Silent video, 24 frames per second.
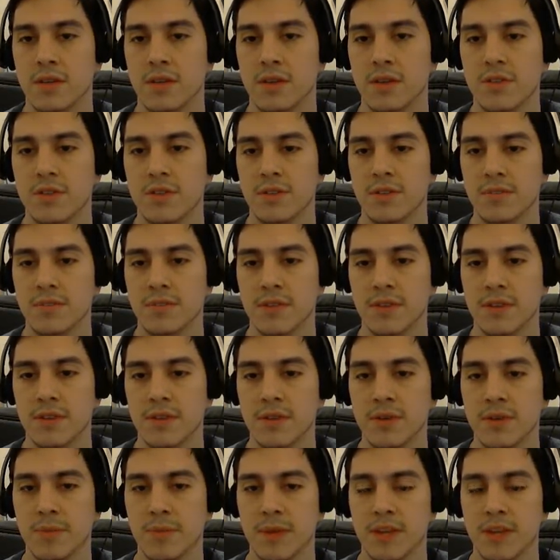Awesome.
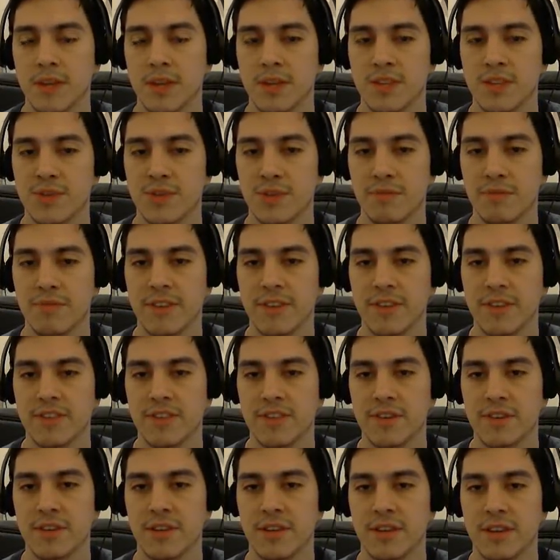Go back. Swim
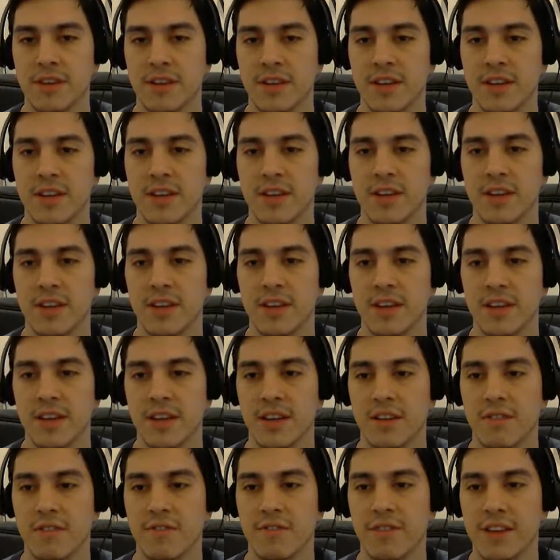faster.
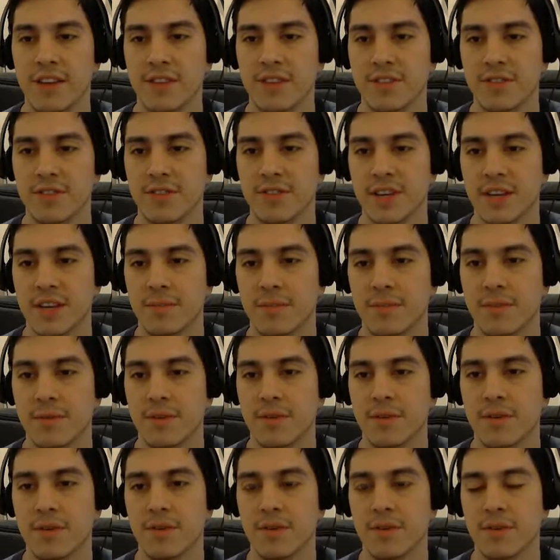Faster cycle.
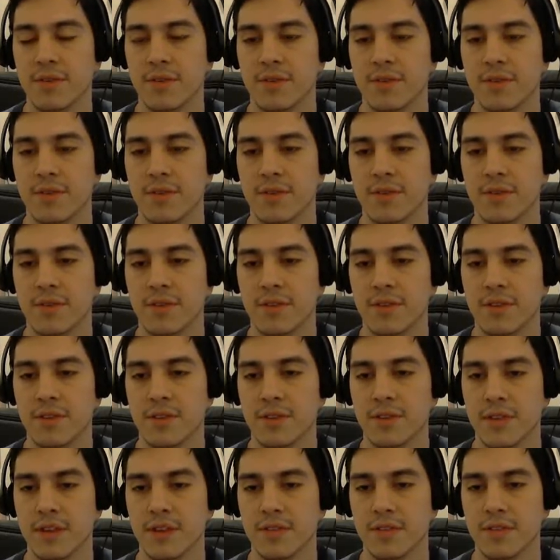Oh, hold on.
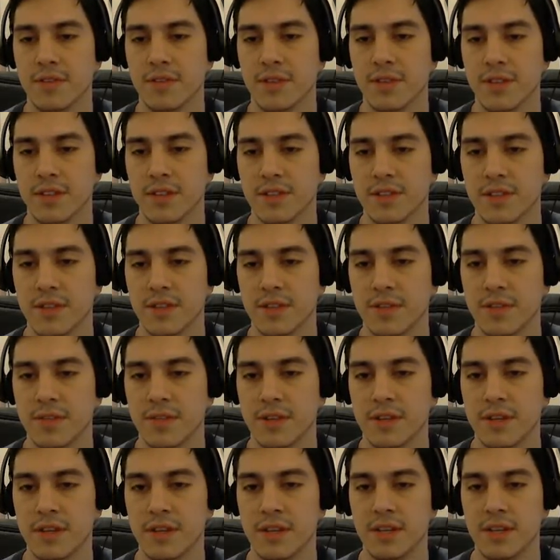I have to take this thing
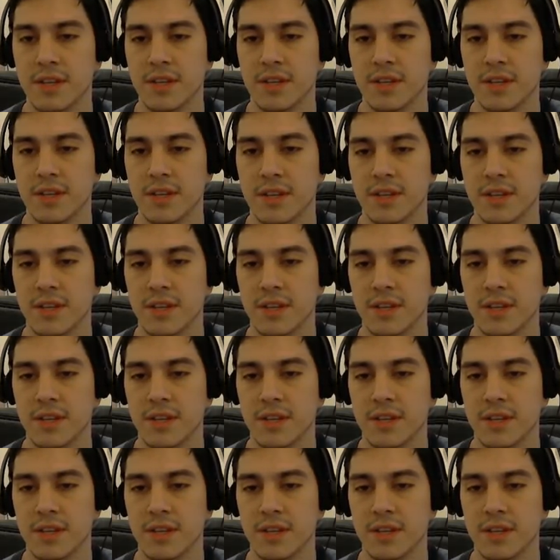out. Ah.